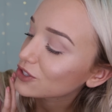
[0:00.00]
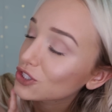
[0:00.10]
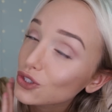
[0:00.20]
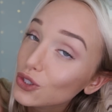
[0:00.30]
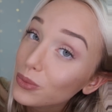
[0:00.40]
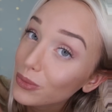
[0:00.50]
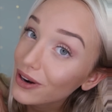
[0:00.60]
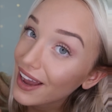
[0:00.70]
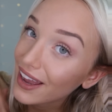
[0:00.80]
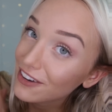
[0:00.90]
it's super
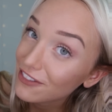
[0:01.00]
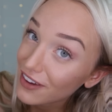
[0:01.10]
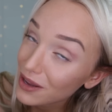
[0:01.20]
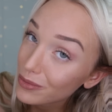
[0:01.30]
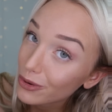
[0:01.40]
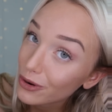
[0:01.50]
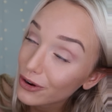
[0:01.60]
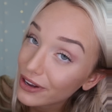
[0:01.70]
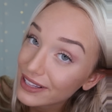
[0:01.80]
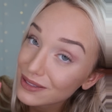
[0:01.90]
high
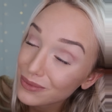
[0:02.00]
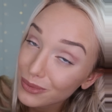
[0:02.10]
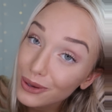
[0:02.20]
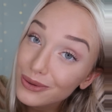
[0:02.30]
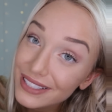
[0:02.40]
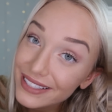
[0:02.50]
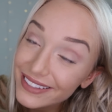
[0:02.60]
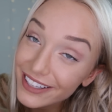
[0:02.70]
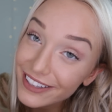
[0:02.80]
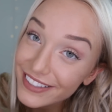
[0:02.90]
fiber, got some
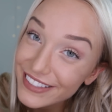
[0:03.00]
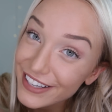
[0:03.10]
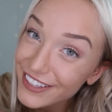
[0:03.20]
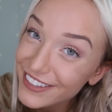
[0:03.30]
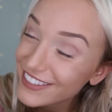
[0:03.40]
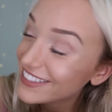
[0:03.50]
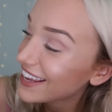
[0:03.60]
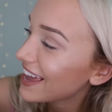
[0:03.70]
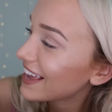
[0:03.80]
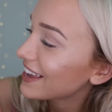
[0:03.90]
protein there to start your
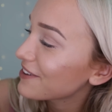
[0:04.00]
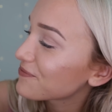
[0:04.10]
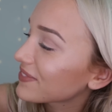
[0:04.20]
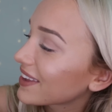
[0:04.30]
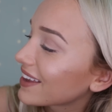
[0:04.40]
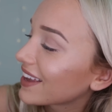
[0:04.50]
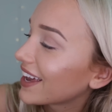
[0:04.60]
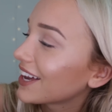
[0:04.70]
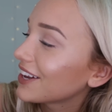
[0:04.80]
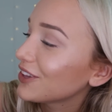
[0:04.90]
day.
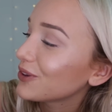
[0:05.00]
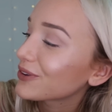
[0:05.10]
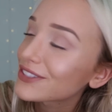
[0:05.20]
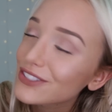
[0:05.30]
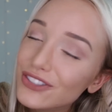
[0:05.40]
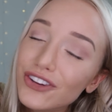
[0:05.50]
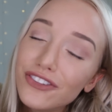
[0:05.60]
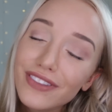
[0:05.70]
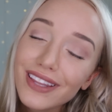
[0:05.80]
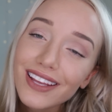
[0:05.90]
You can serve
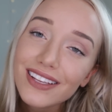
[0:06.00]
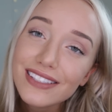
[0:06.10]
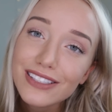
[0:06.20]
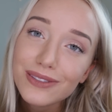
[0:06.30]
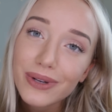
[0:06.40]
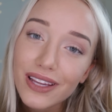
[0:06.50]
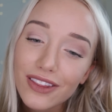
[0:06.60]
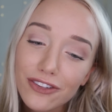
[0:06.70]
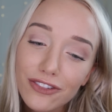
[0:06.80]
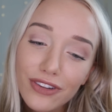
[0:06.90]
this with
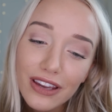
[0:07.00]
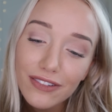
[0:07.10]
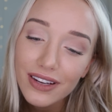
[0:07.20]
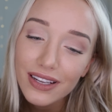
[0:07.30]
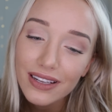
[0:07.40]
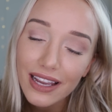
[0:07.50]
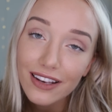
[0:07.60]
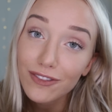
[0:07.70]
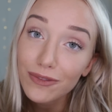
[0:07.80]
your favorite kind